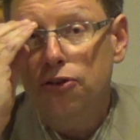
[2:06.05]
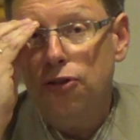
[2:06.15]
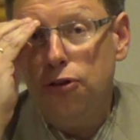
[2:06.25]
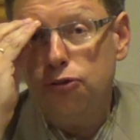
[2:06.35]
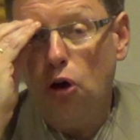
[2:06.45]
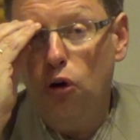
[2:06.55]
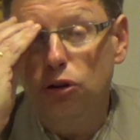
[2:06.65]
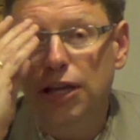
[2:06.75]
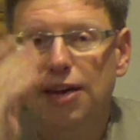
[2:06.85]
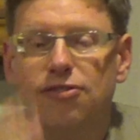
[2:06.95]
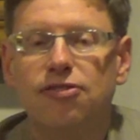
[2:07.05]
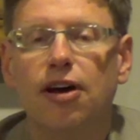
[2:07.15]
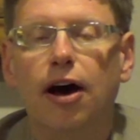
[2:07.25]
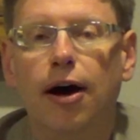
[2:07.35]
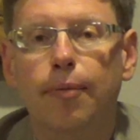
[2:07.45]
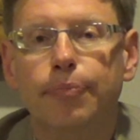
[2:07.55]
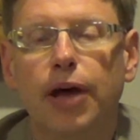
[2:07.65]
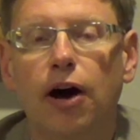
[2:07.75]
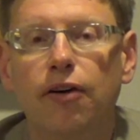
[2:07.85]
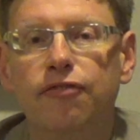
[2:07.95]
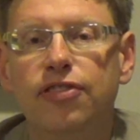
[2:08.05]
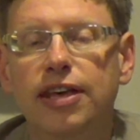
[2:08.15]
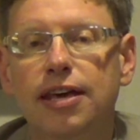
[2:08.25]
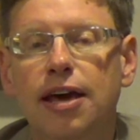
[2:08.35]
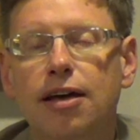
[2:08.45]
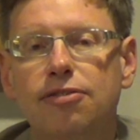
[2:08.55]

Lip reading: So there's a whole list of the